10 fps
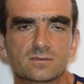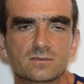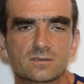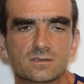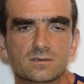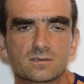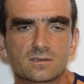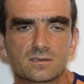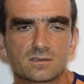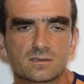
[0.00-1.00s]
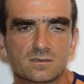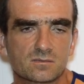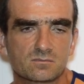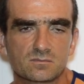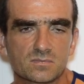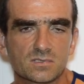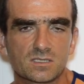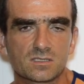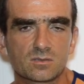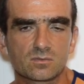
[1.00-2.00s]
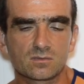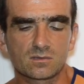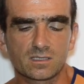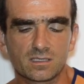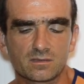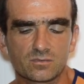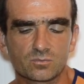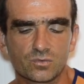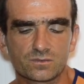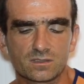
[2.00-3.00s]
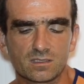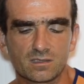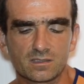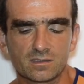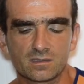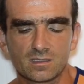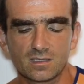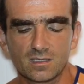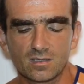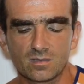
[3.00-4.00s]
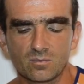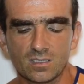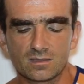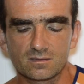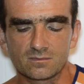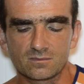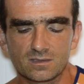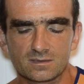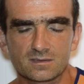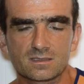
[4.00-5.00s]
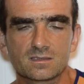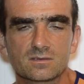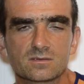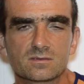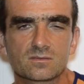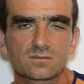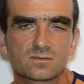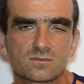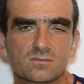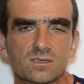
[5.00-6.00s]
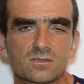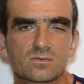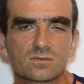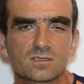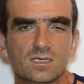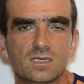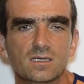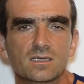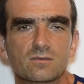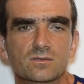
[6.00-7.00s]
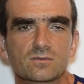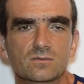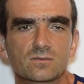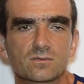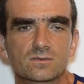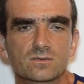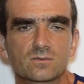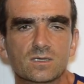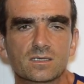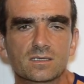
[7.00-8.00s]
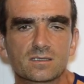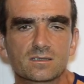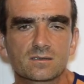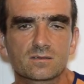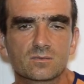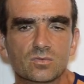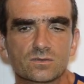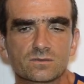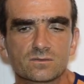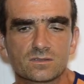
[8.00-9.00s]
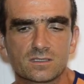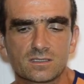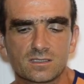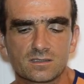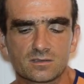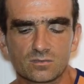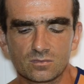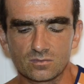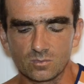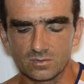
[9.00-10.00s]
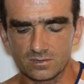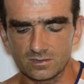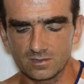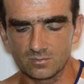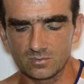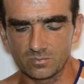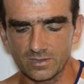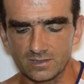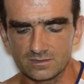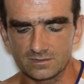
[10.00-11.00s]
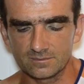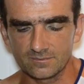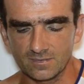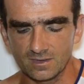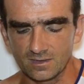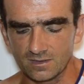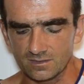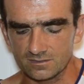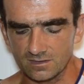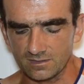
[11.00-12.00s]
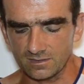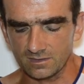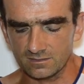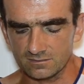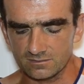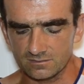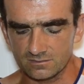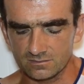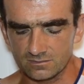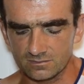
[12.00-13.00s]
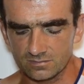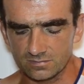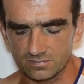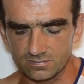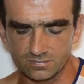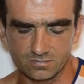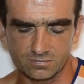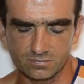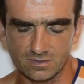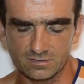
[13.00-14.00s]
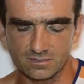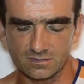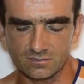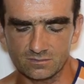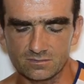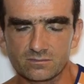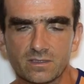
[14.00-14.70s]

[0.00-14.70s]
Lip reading: he looked okay. He was mostly running. Badev, I think he did also quite good. He was also running most of the day, and he could keep the pace. Sara, I think also